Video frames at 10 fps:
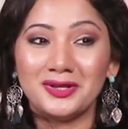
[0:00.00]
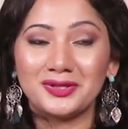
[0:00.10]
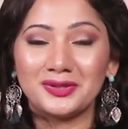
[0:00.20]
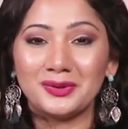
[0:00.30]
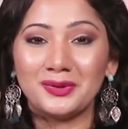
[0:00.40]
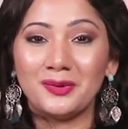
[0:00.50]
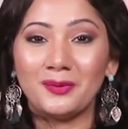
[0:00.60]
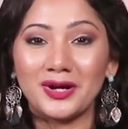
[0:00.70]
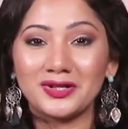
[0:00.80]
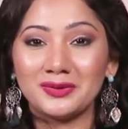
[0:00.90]
So
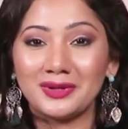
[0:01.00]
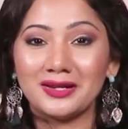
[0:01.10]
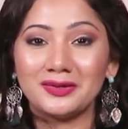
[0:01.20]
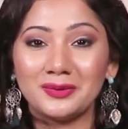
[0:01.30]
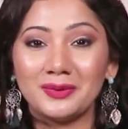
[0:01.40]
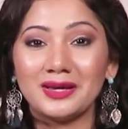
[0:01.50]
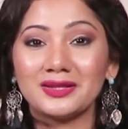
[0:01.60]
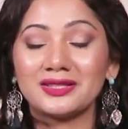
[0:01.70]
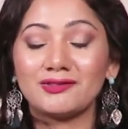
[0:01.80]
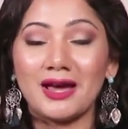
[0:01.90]
what you can do
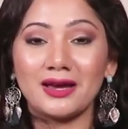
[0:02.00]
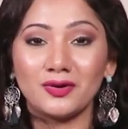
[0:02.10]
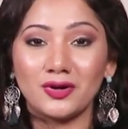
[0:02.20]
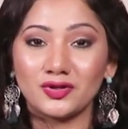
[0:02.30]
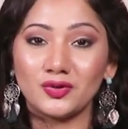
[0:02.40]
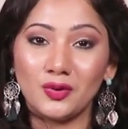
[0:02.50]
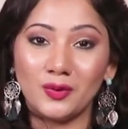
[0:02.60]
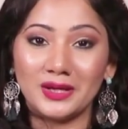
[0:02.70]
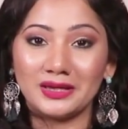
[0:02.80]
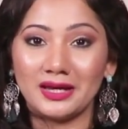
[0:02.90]
is try not to
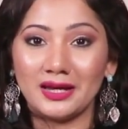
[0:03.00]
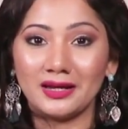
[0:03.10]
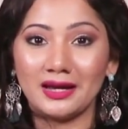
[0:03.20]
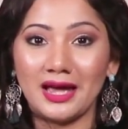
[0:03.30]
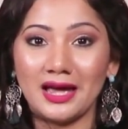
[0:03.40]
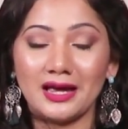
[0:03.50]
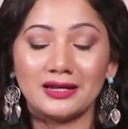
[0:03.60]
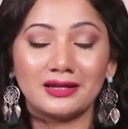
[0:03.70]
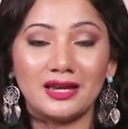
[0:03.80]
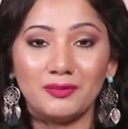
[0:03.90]
overthink
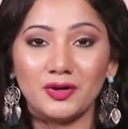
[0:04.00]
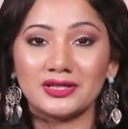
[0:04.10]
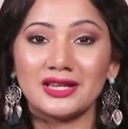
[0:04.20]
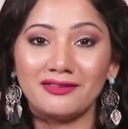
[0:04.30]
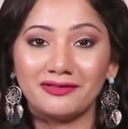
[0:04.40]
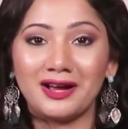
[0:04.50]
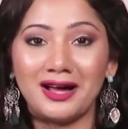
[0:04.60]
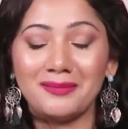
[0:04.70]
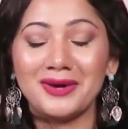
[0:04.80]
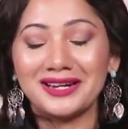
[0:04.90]
and keep yourself
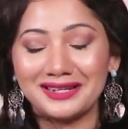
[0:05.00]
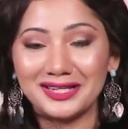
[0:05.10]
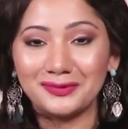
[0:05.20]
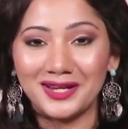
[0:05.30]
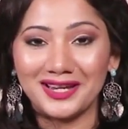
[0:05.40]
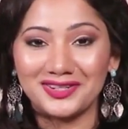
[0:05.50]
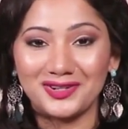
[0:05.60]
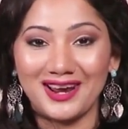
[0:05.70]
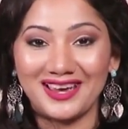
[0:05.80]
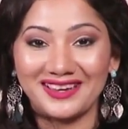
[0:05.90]
calm. At least we can
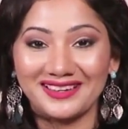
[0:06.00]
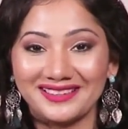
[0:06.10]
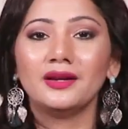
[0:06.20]
try.